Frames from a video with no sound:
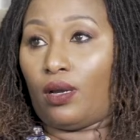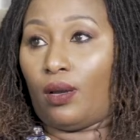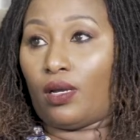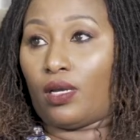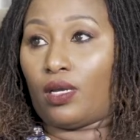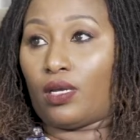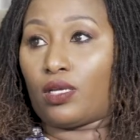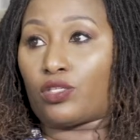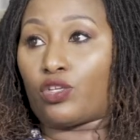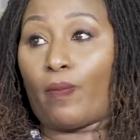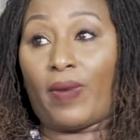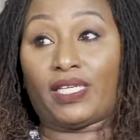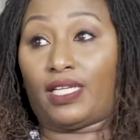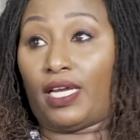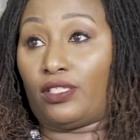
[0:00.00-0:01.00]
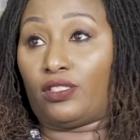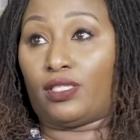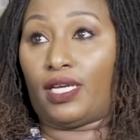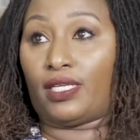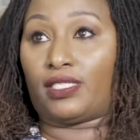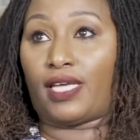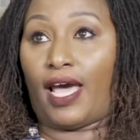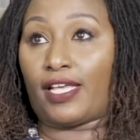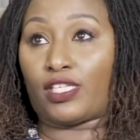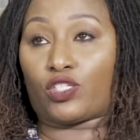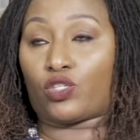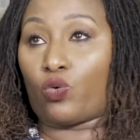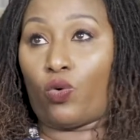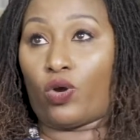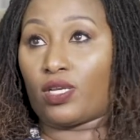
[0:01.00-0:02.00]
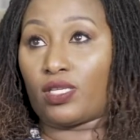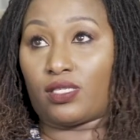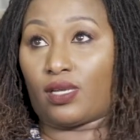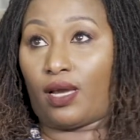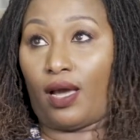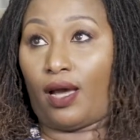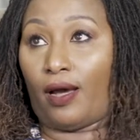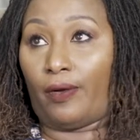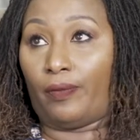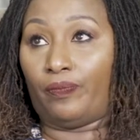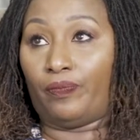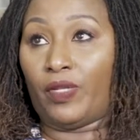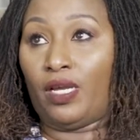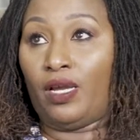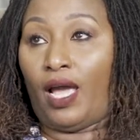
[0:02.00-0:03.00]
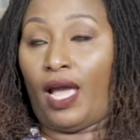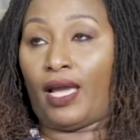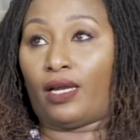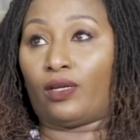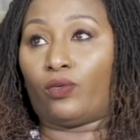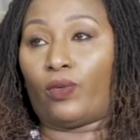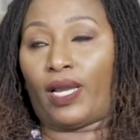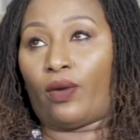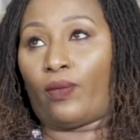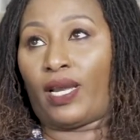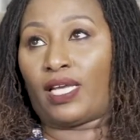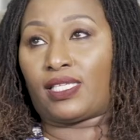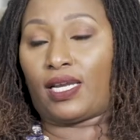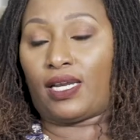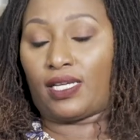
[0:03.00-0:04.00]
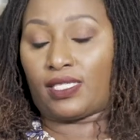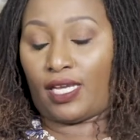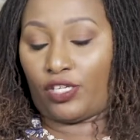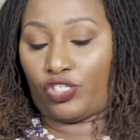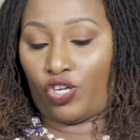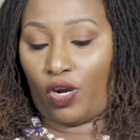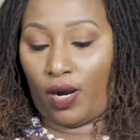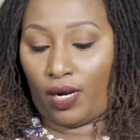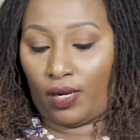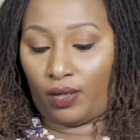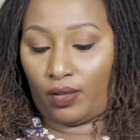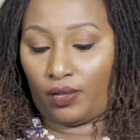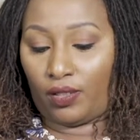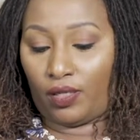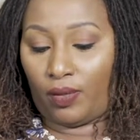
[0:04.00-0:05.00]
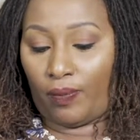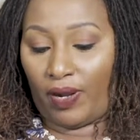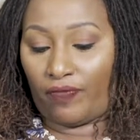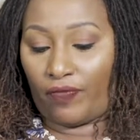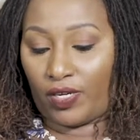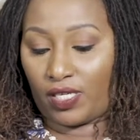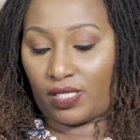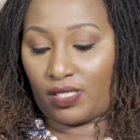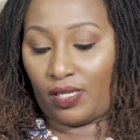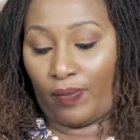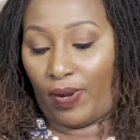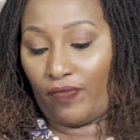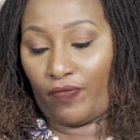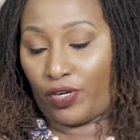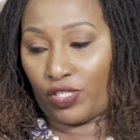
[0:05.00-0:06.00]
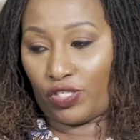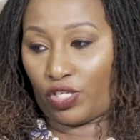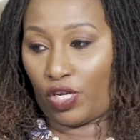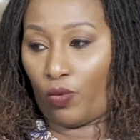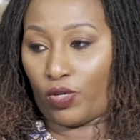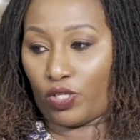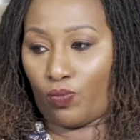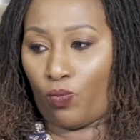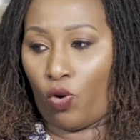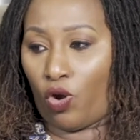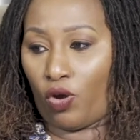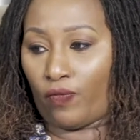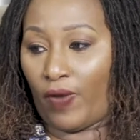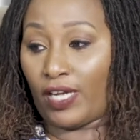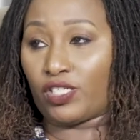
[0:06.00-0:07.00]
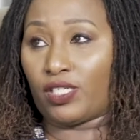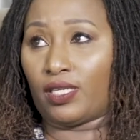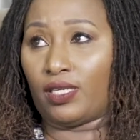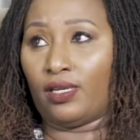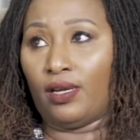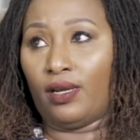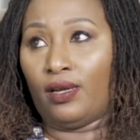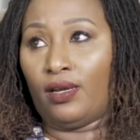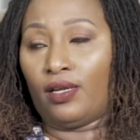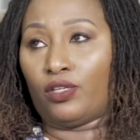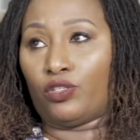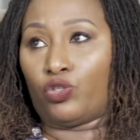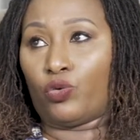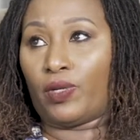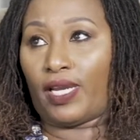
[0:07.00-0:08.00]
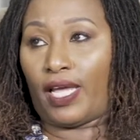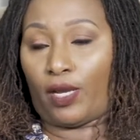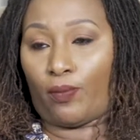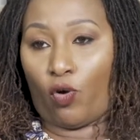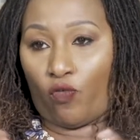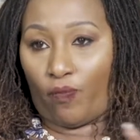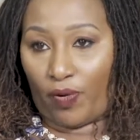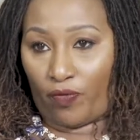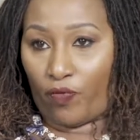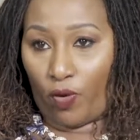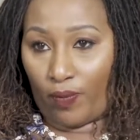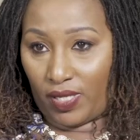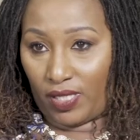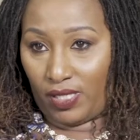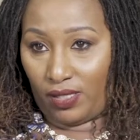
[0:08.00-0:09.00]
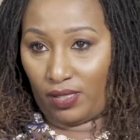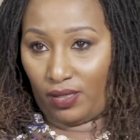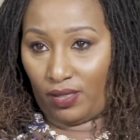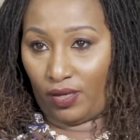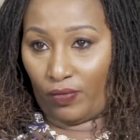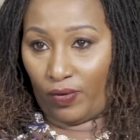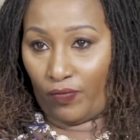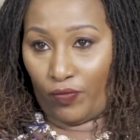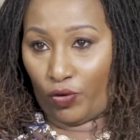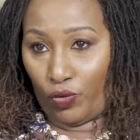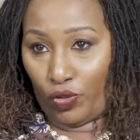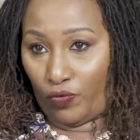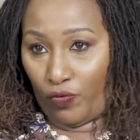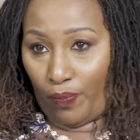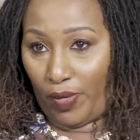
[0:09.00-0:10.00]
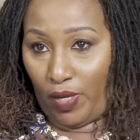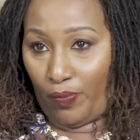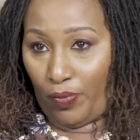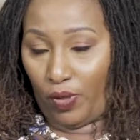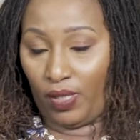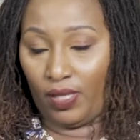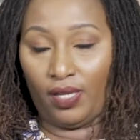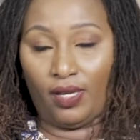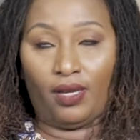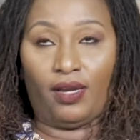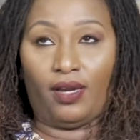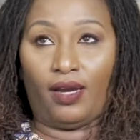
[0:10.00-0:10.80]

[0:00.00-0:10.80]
Uh, so my day-to-day -day tasks was um, when I, when I started as HR in my first in my first year was more of actually doing like more of performance mm -hmm. reviews for mm -hmm. people.